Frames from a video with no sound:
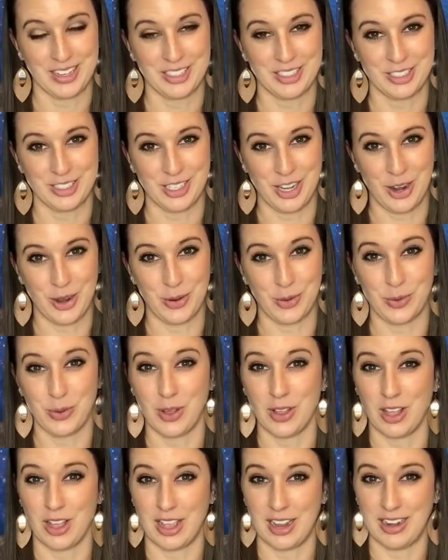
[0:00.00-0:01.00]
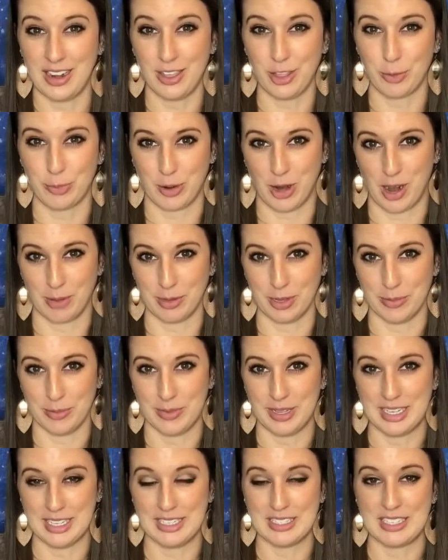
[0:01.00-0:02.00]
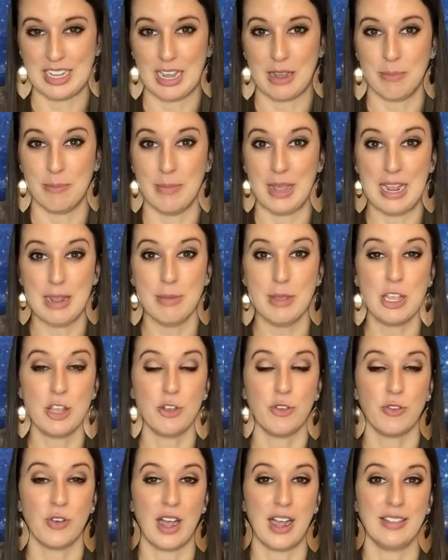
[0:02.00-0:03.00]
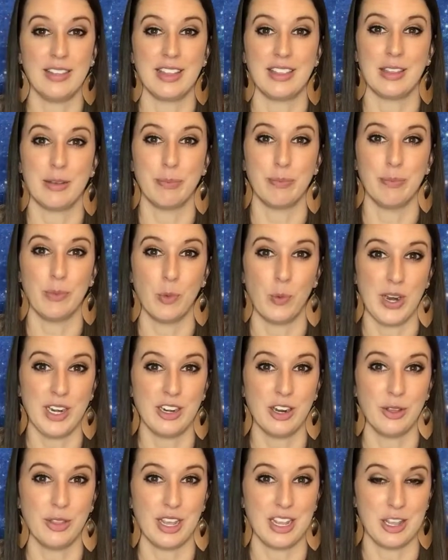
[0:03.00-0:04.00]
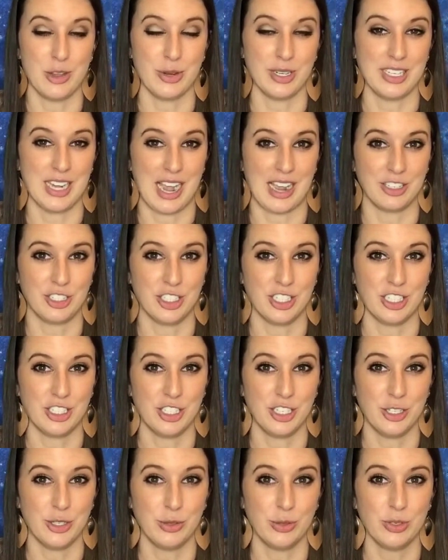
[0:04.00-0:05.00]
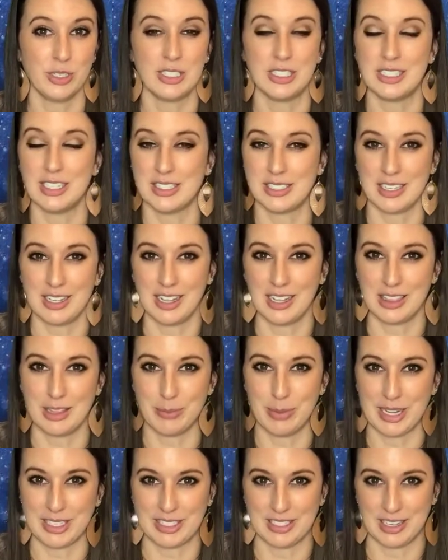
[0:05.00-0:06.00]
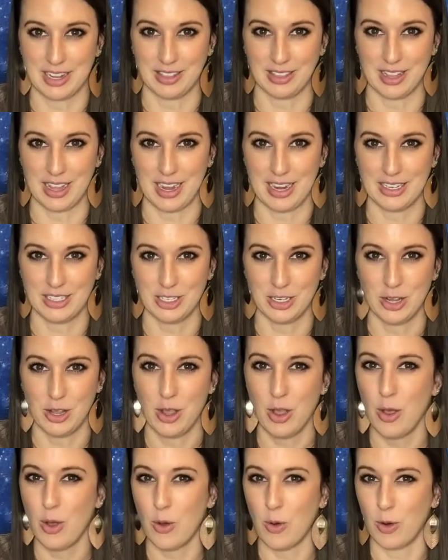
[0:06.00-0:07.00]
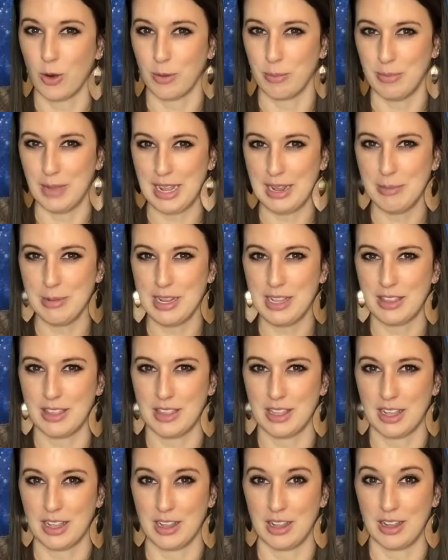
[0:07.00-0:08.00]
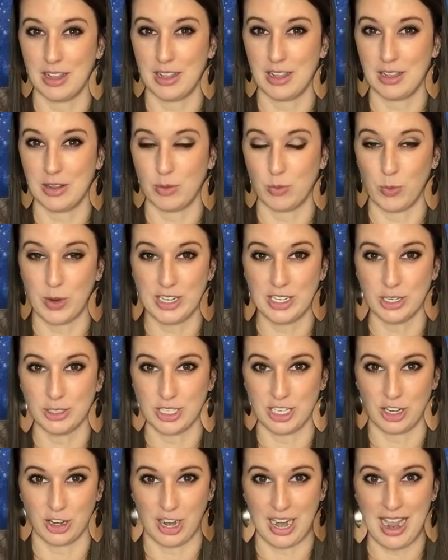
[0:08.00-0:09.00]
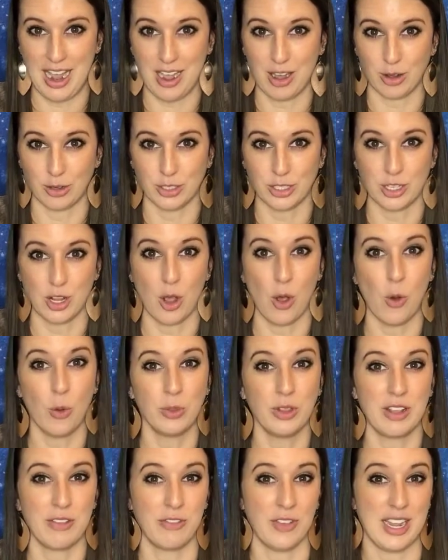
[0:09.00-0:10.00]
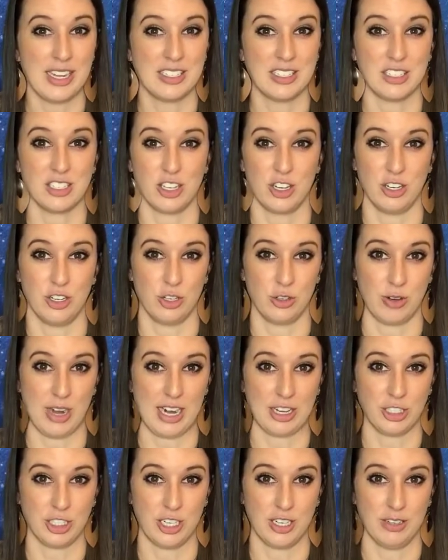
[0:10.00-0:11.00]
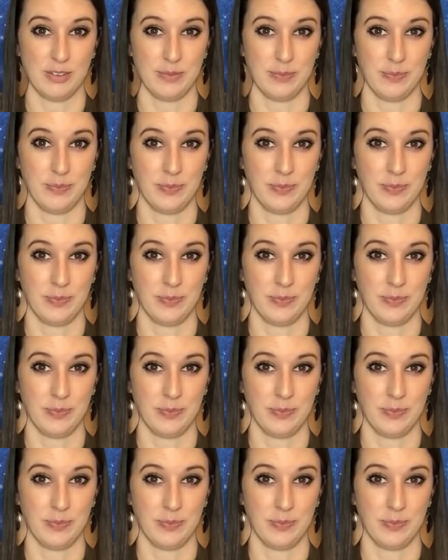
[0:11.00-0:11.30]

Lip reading: So another problem is that maybe you find that the window that you attached it to doesn't get the best sunlight, or maybe the windows in your house only face a certain direction.